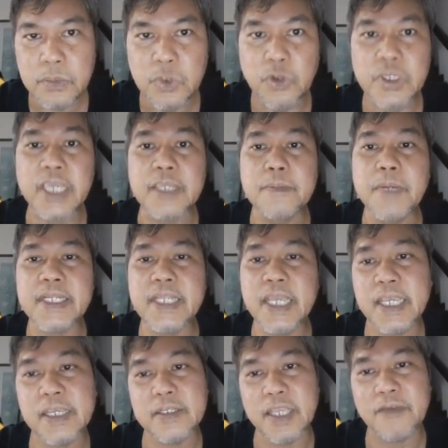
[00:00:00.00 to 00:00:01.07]
Okay, but
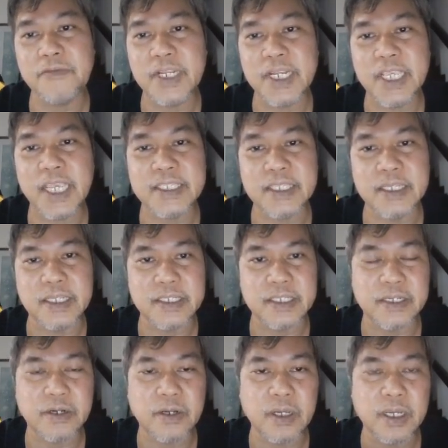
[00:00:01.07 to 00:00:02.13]
there definitely has
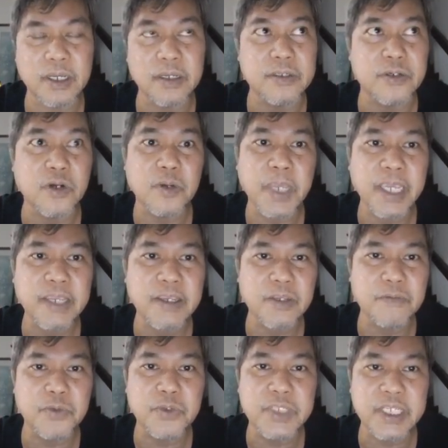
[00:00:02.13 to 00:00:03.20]
a drawback
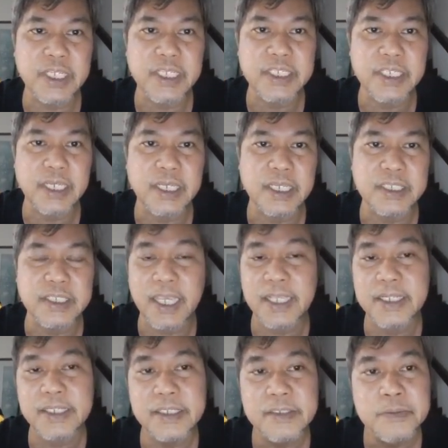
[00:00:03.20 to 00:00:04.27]
using this
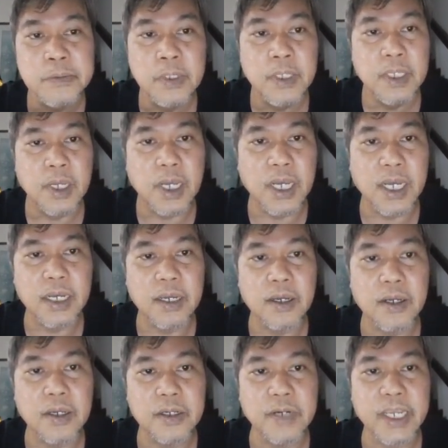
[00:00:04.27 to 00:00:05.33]
style.
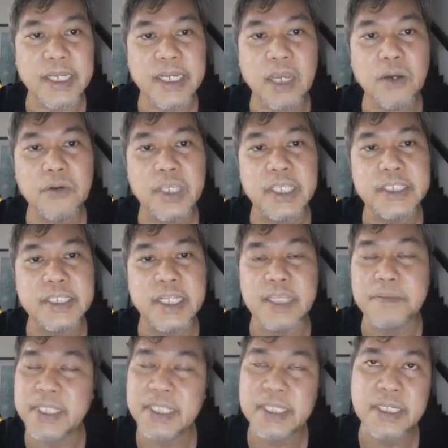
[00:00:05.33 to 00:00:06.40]
Right now it's
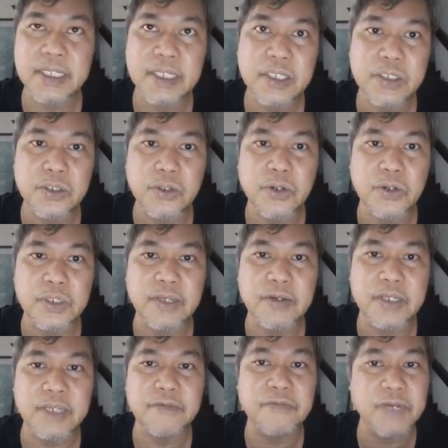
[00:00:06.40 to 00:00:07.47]
limited. So
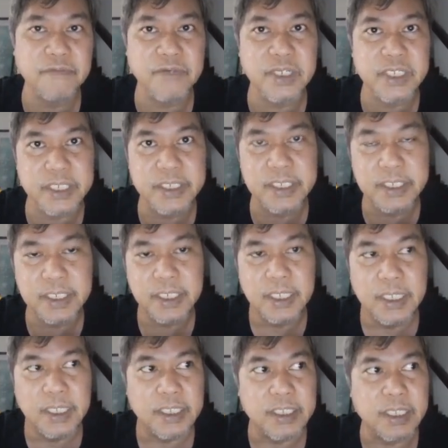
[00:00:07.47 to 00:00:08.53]
the free version,
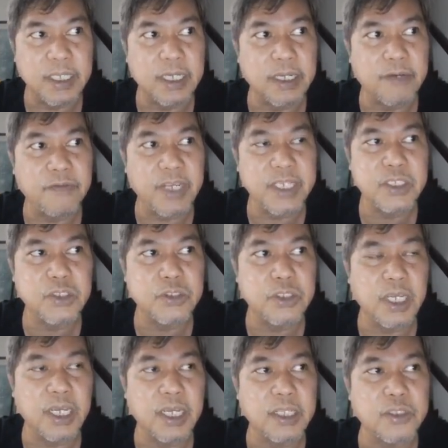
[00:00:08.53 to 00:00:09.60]
the Flash
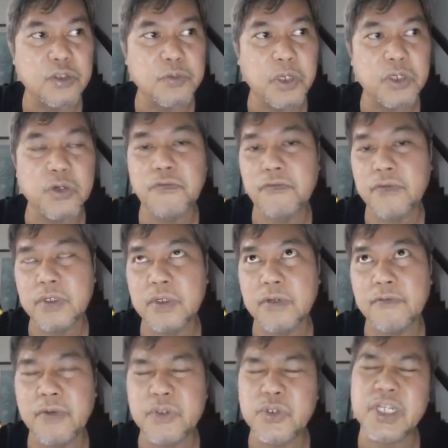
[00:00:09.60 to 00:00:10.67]
2.0,
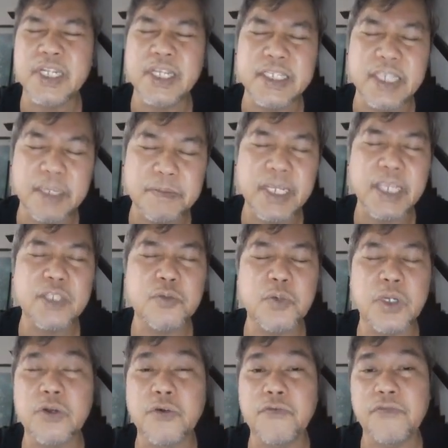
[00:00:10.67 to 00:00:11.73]
sorry, the Gemini
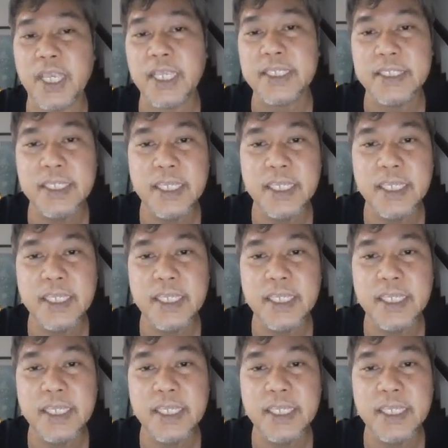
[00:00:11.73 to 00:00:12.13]
2.0 Flash